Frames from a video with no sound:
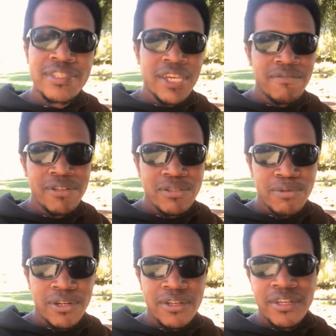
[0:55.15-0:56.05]
You even just
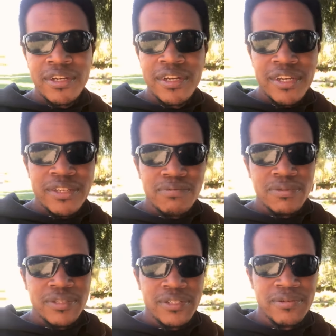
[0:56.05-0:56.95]
want to get some
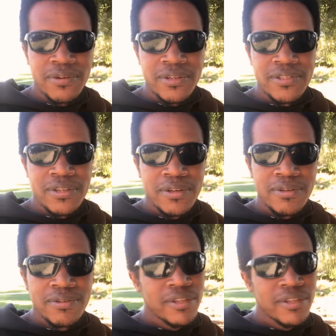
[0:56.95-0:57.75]
essential oils too